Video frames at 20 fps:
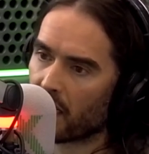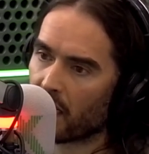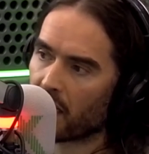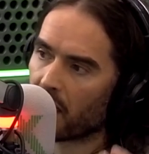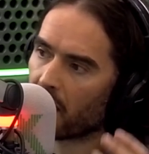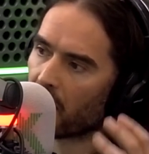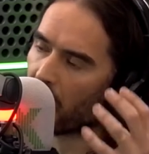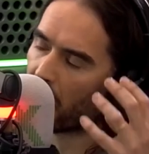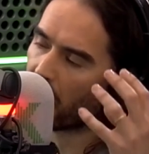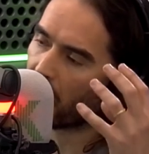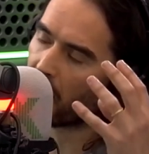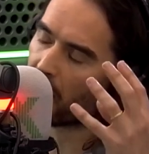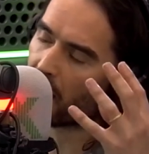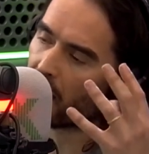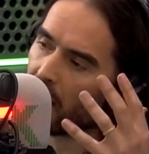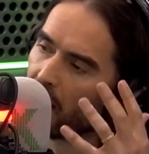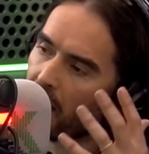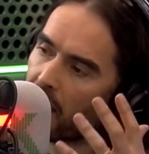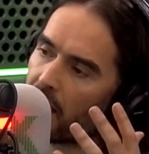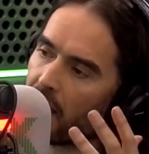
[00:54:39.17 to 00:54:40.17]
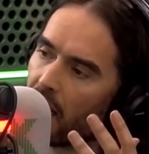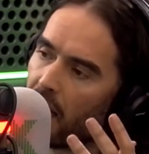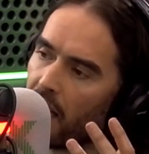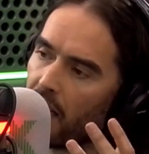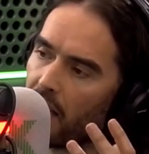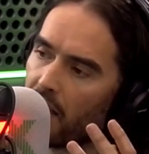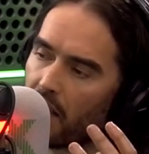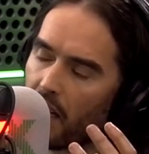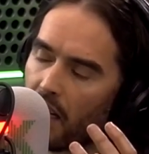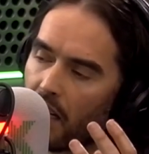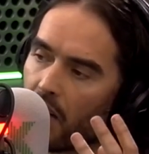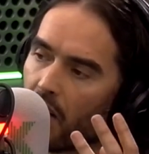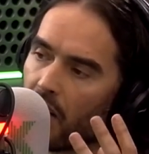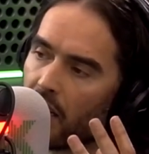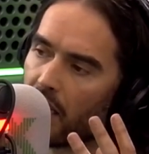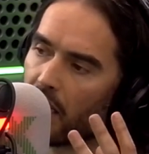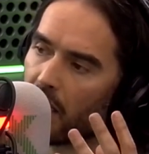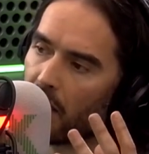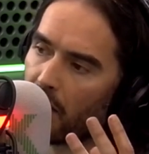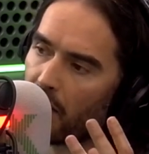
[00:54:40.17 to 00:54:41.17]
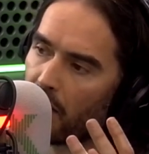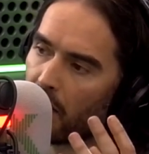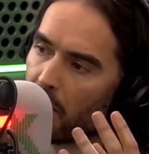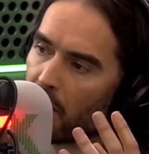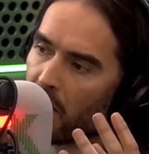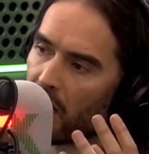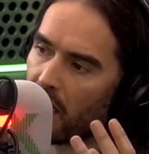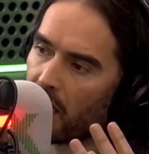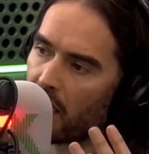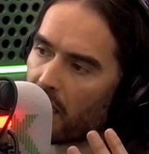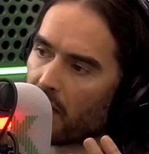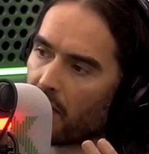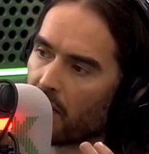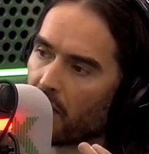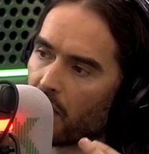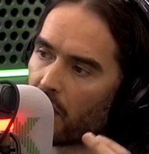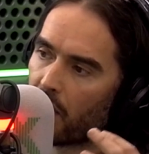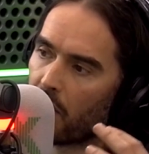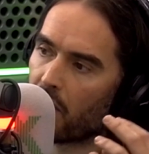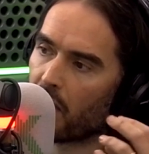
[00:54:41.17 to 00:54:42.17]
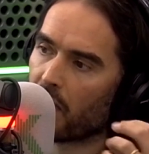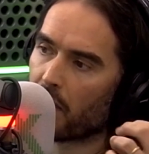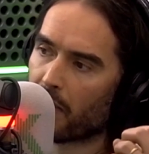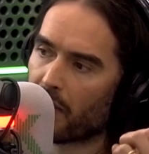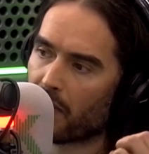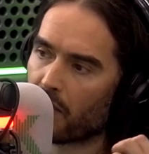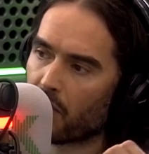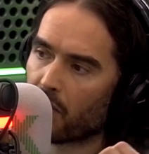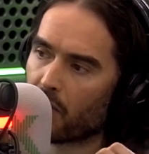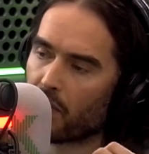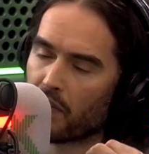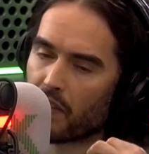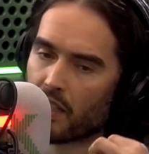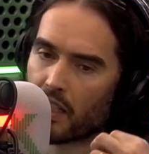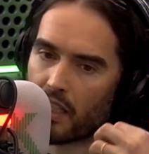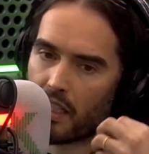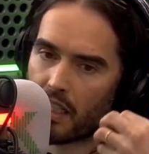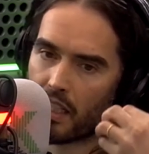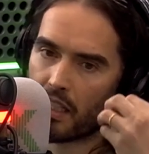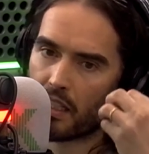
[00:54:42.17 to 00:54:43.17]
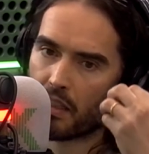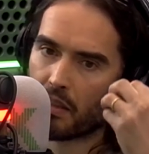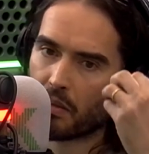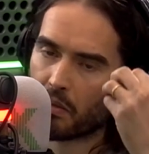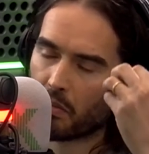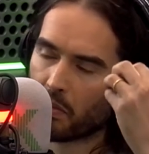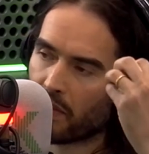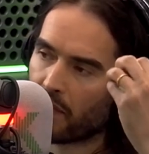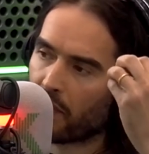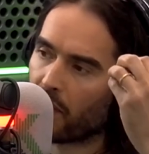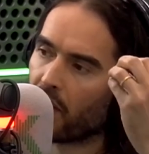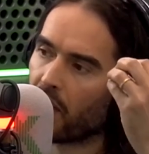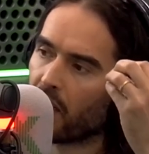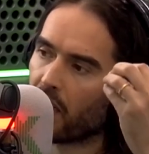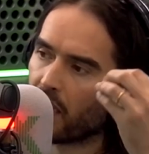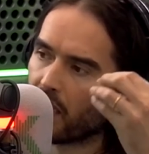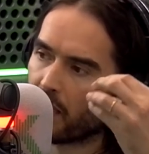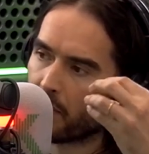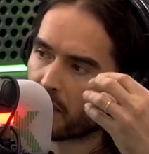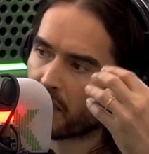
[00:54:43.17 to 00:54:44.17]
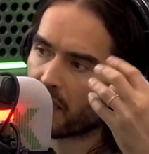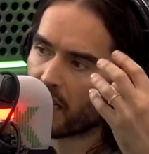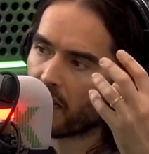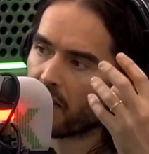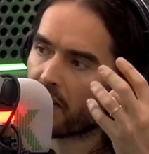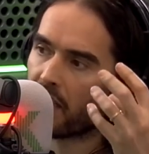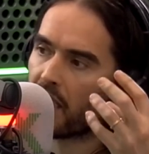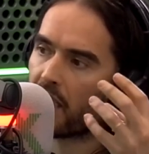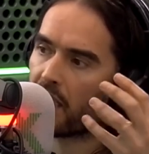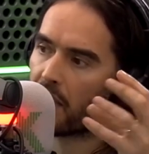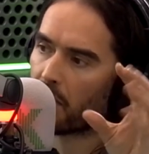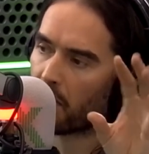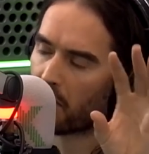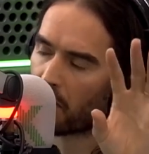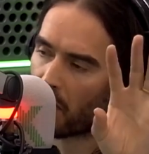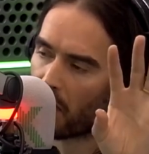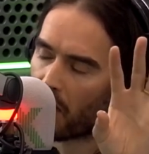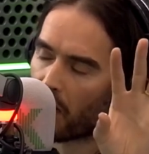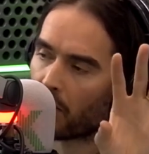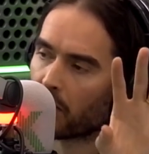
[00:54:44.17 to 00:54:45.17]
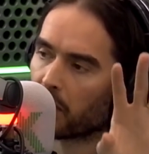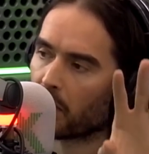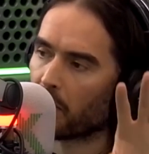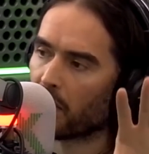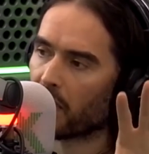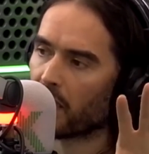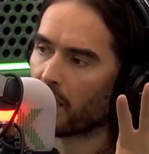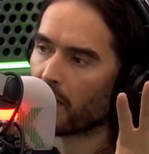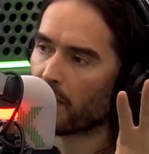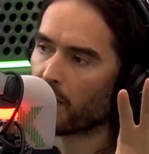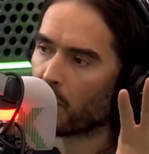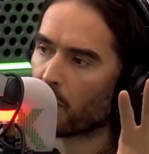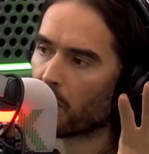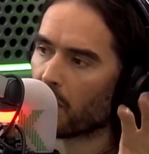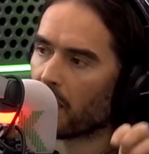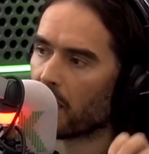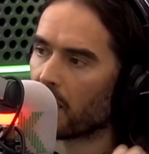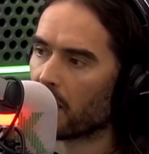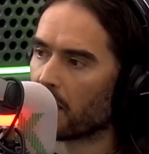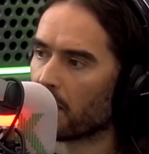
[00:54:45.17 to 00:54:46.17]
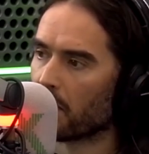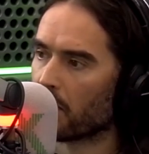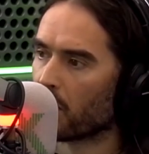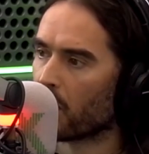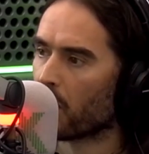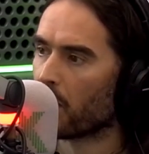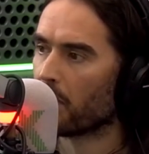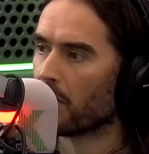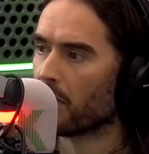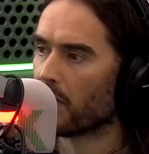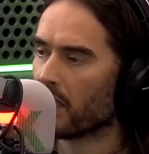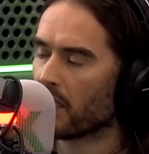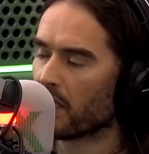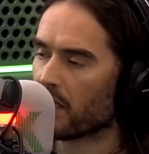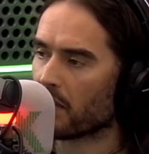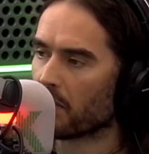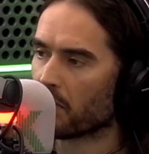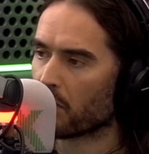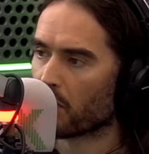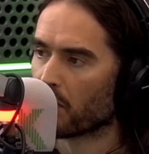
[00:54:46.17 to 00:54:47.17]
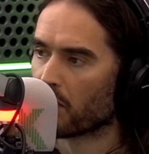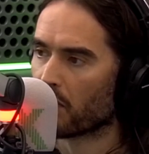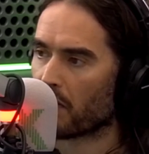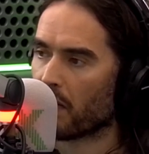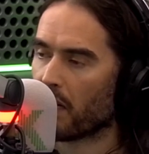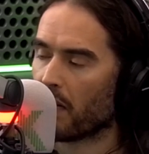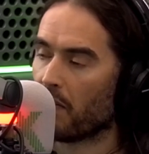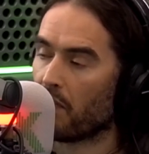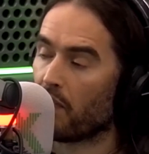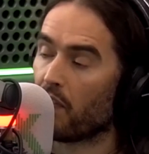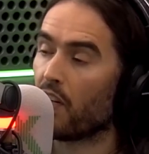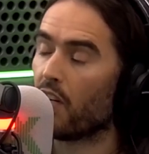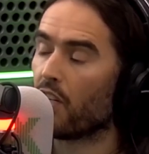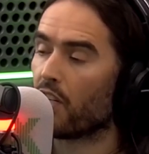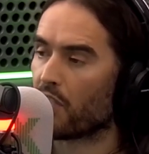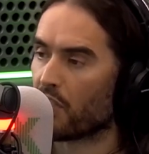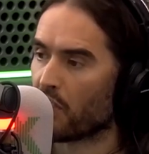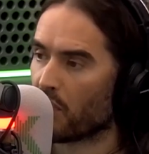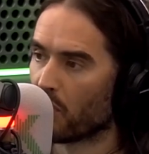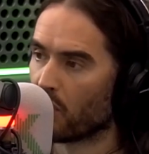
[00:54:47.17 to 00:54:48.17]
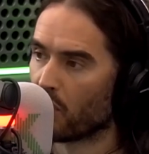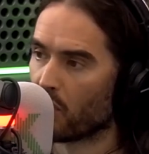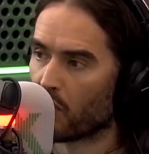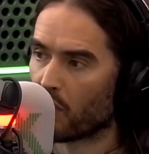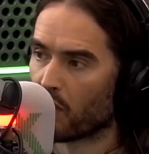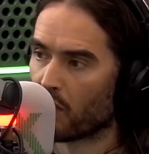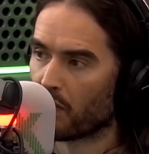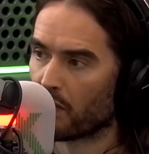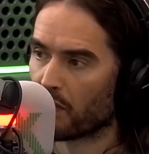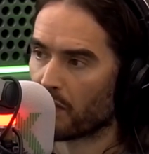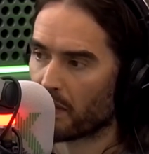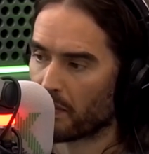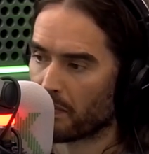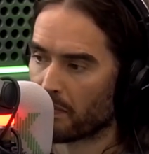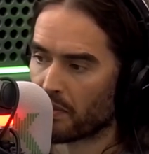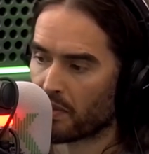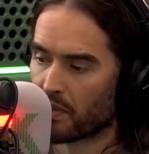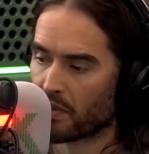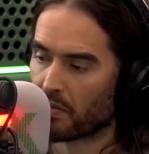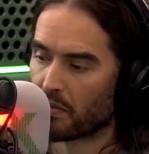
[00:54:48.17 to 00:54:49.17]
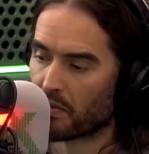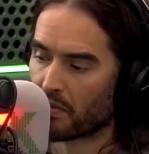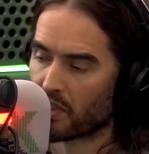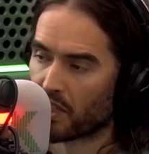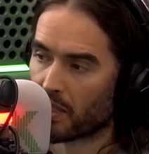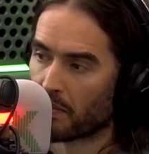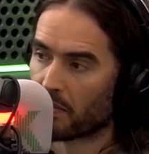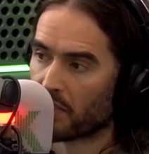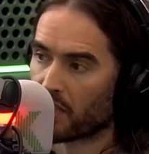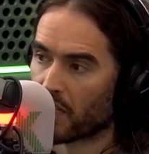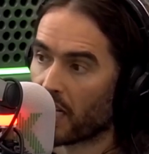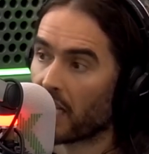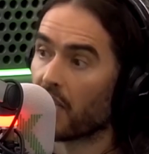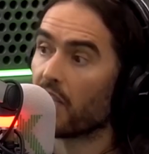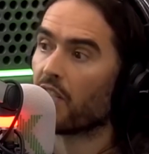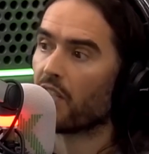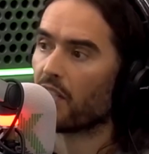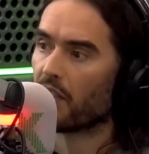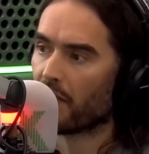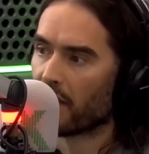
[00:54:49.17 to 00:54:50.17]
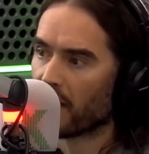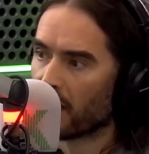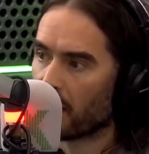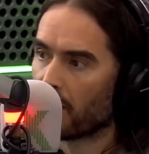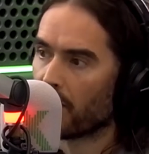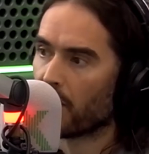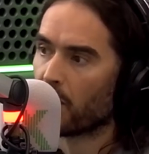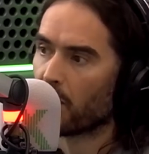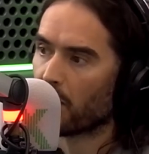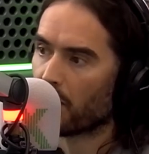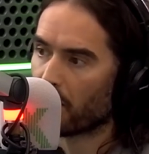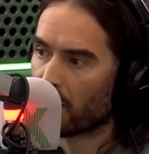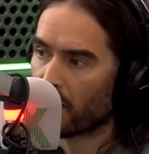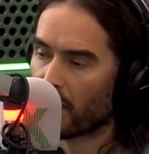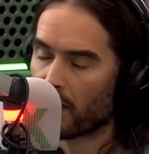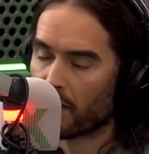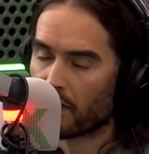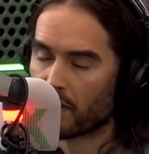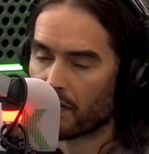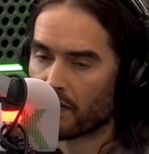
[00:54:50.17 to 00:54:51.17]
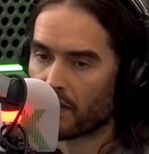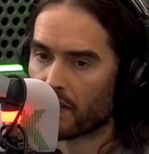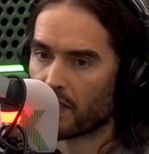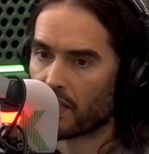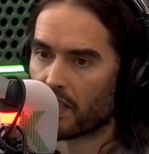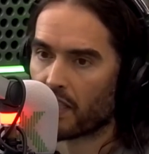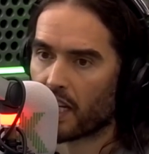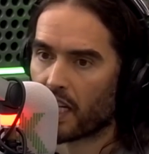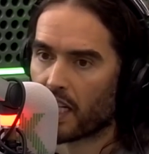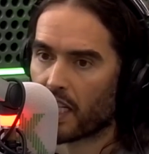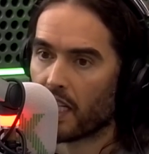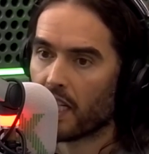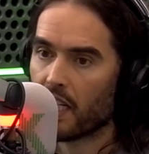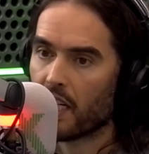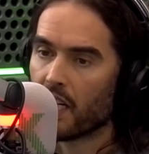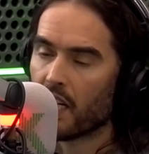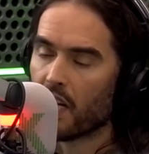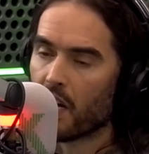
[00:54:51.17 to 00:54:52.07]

And in a sense, an idea of an objective, like you said about sort of with the libertarianism, ultimate individualism, communism, sort of a version of subjugation of the individual in favour of the state.